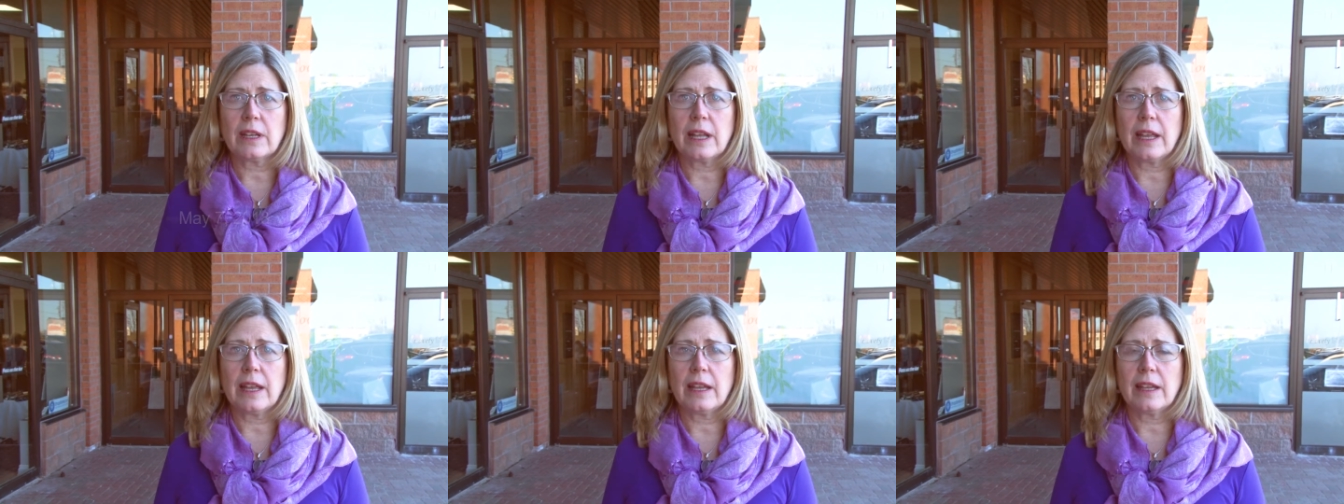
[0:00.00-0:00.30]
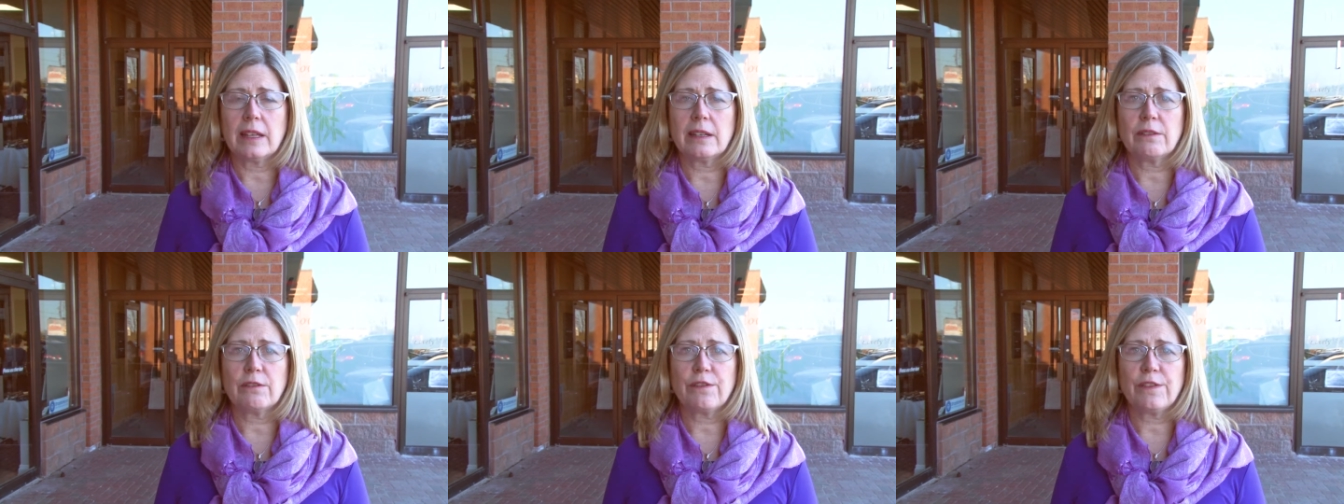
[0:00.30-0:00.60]

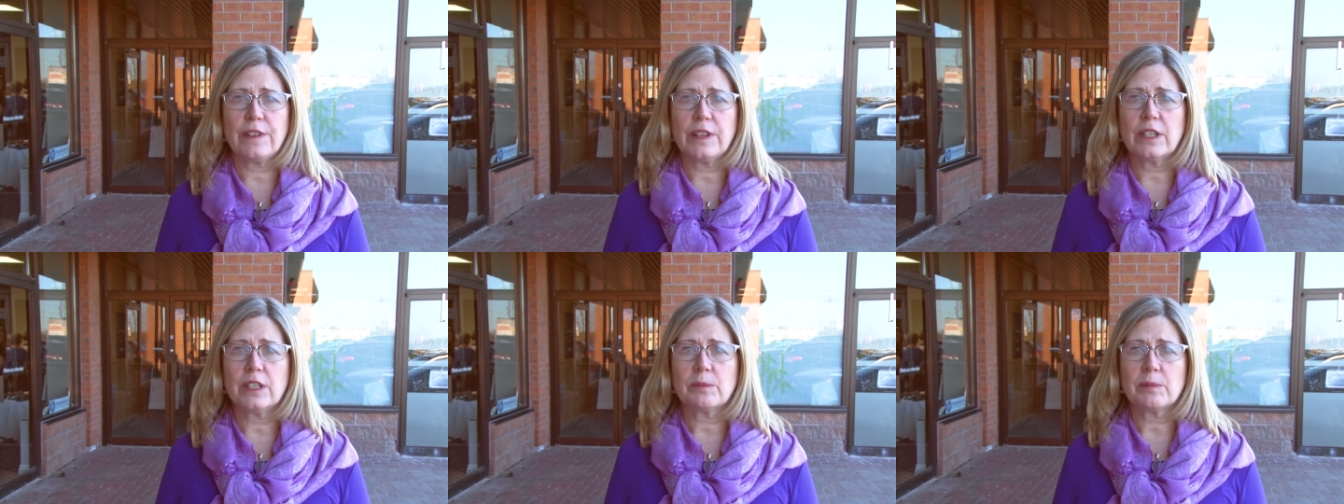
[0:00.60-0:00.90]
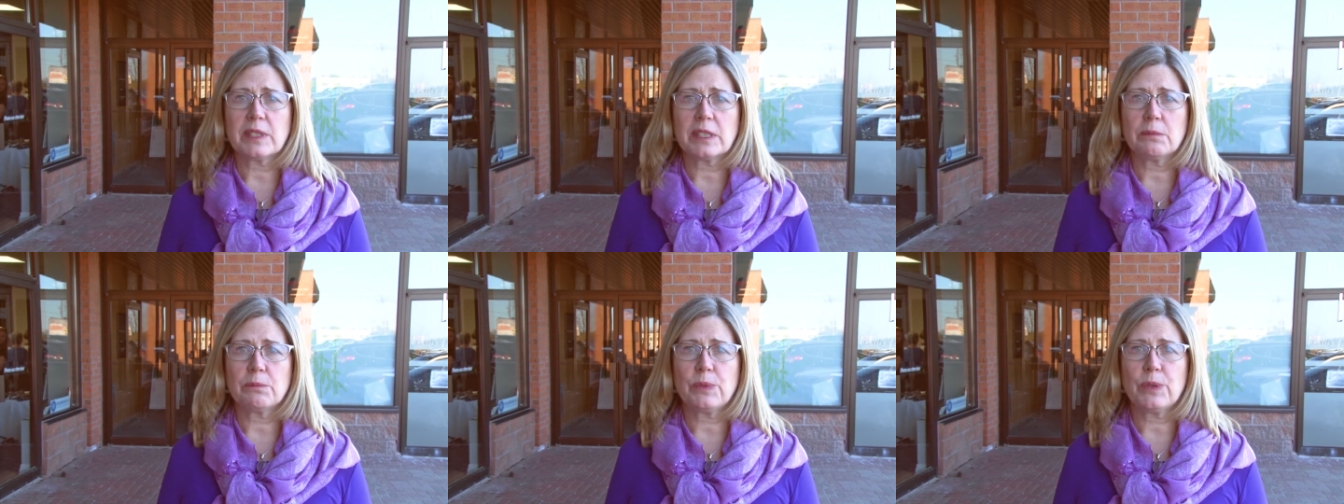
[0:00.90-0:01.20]
and
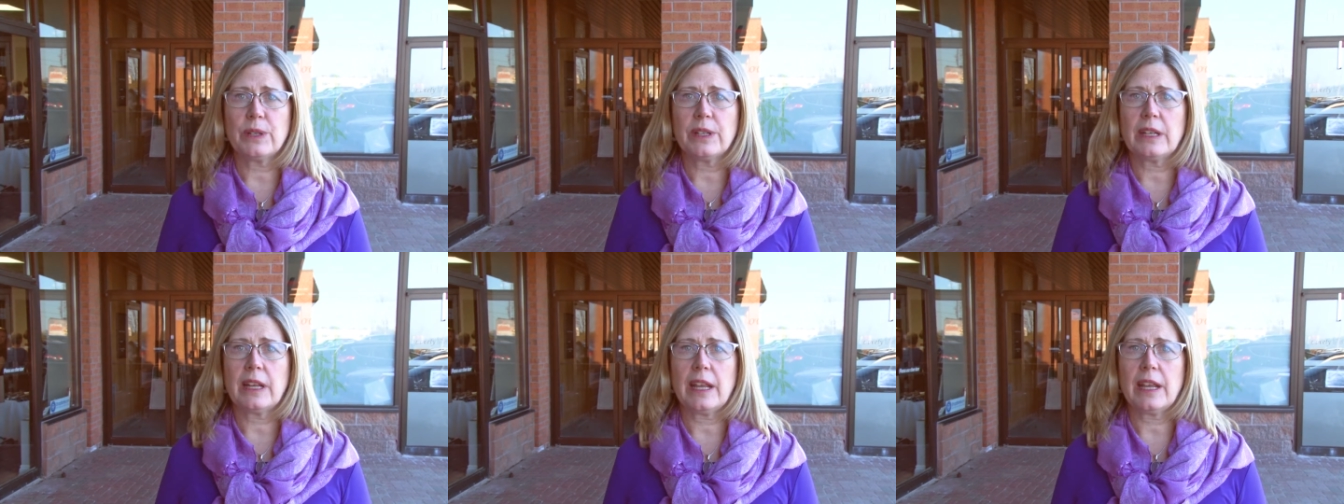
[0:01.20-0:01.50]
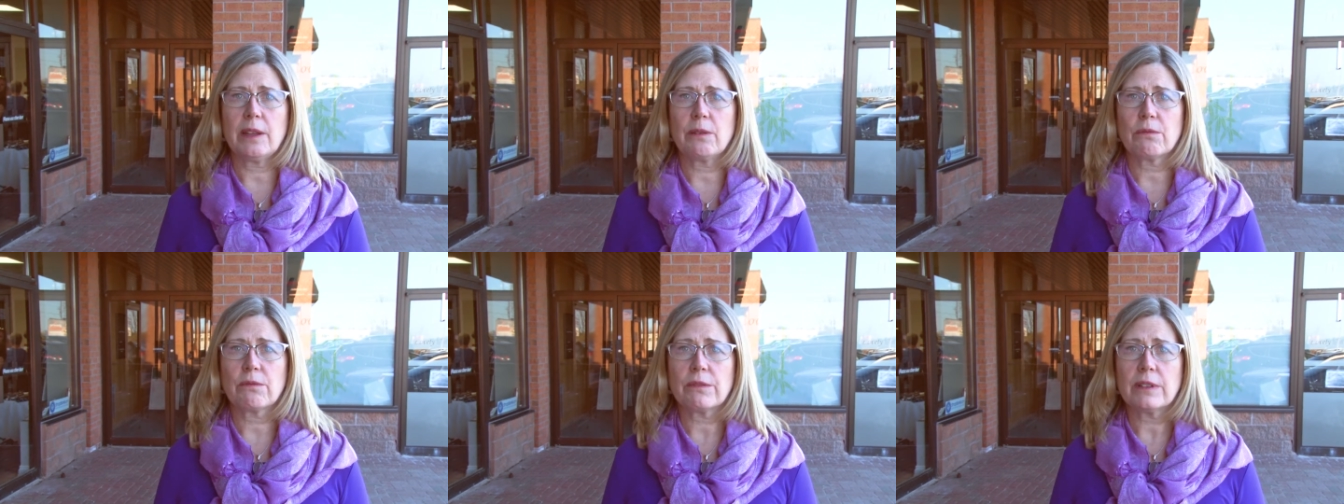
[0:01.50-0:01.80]
filmed and put
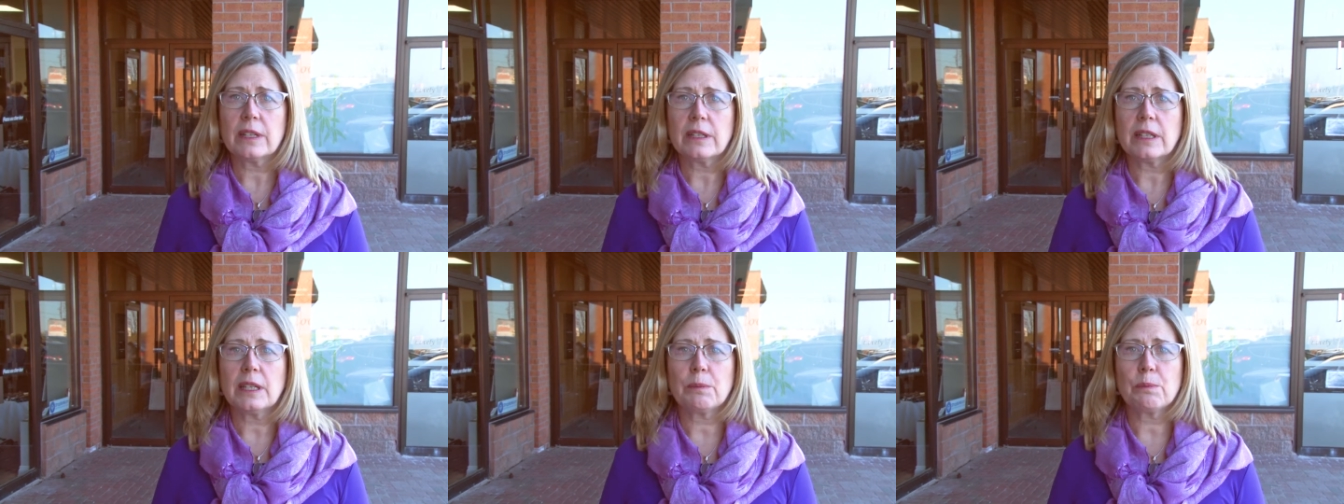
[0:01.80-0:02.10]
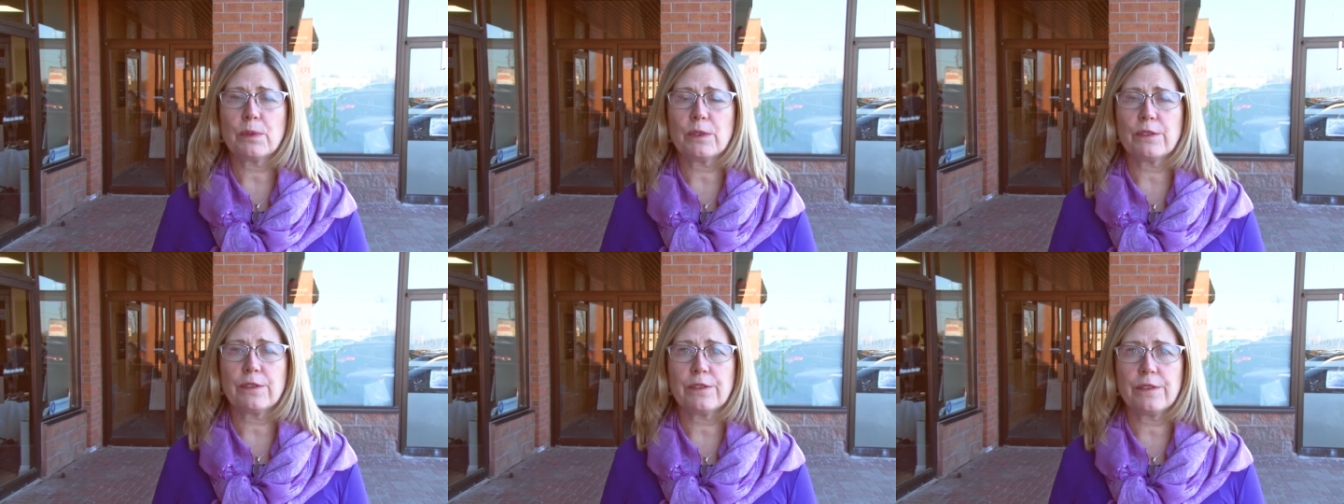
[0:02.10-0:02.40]
a really
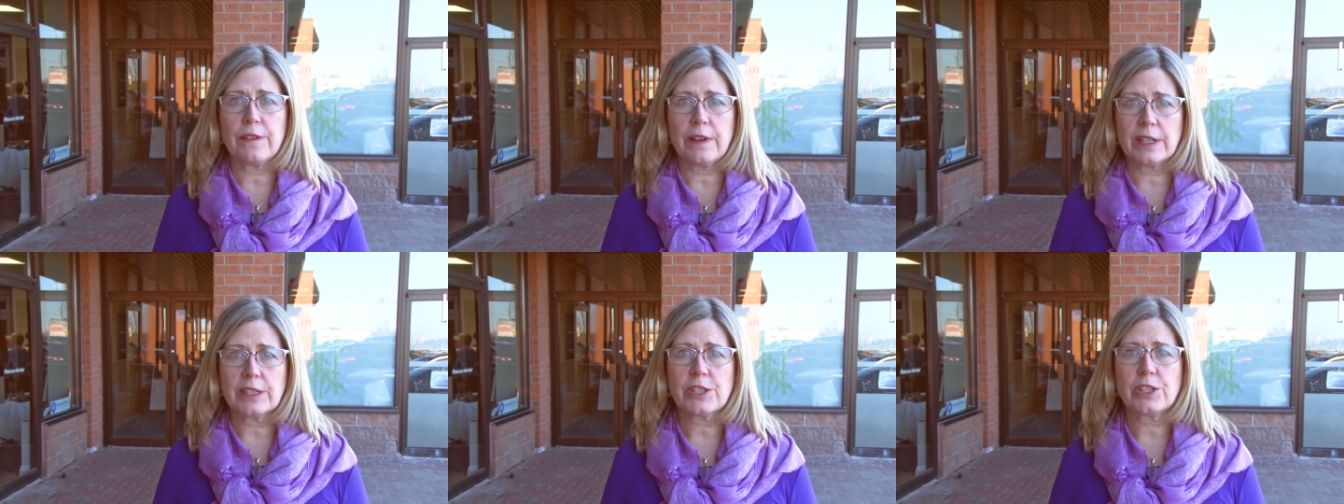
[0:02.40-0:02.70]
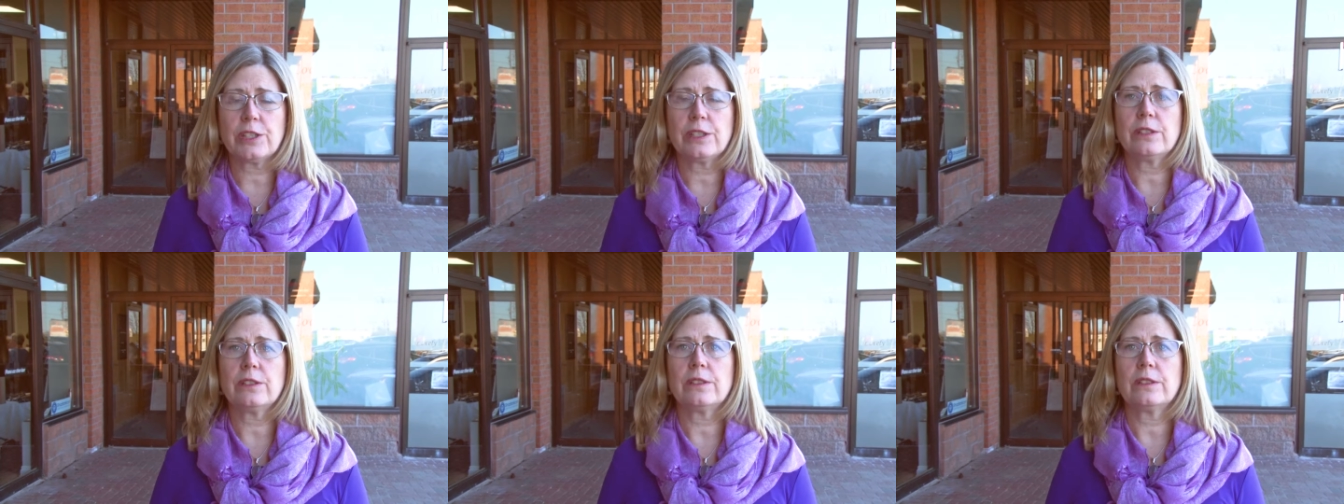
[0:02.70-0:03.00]

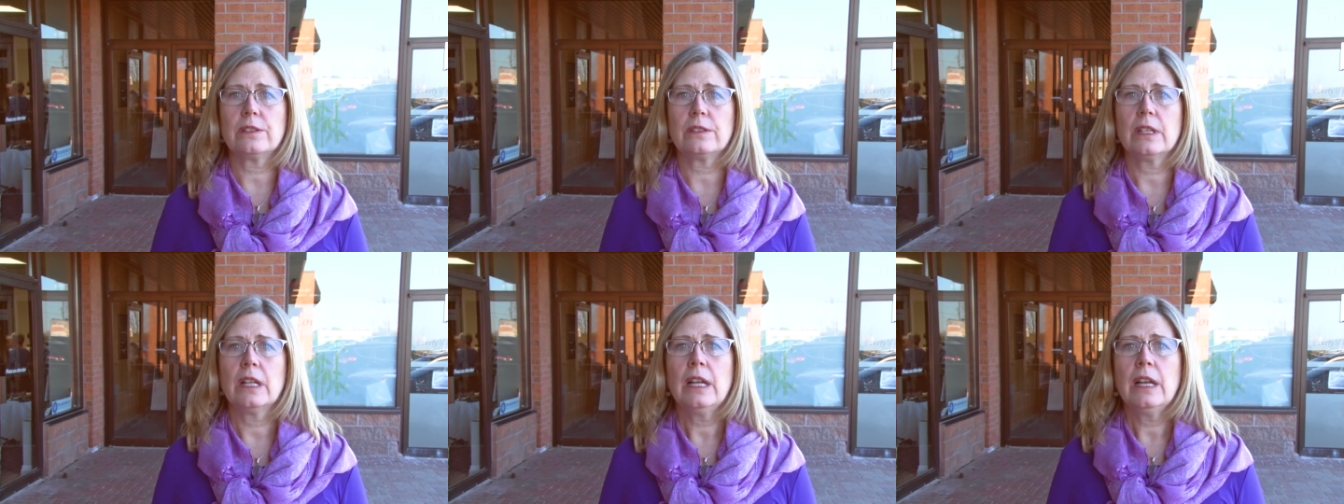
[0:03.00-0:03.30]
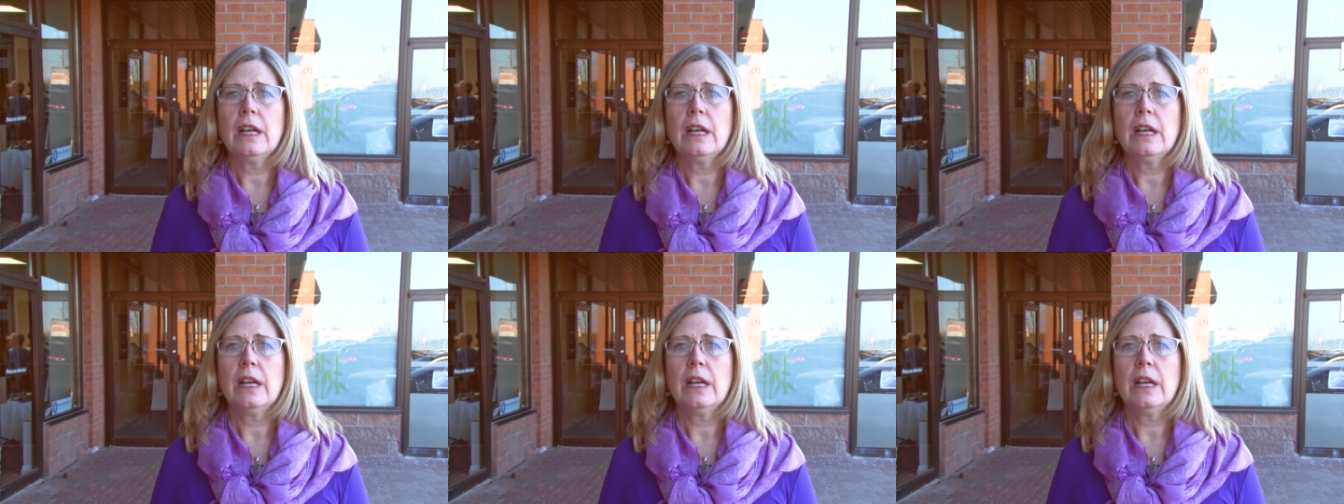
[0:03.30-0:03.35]
professional